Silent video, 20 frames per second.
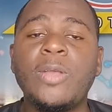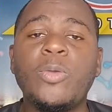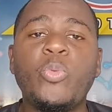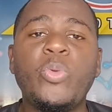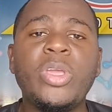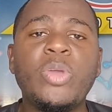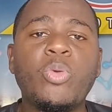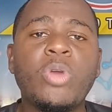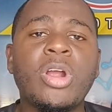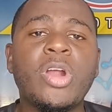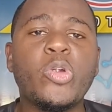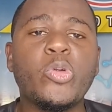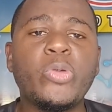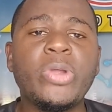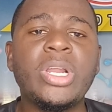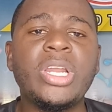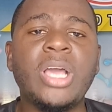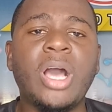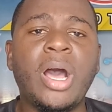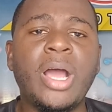we were
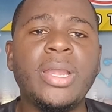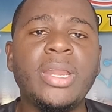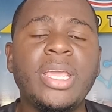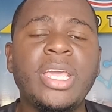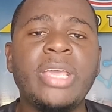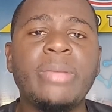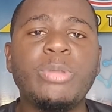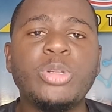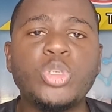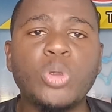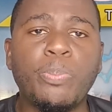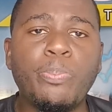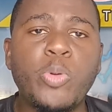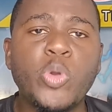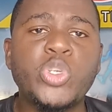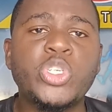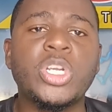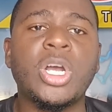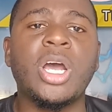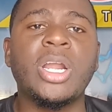really unable to
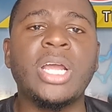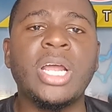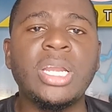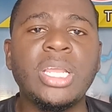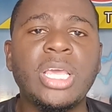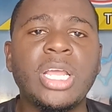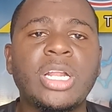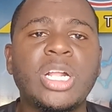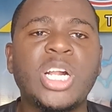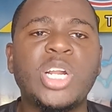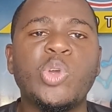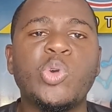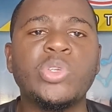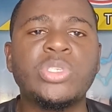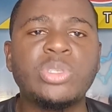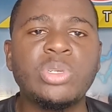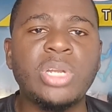push on and get close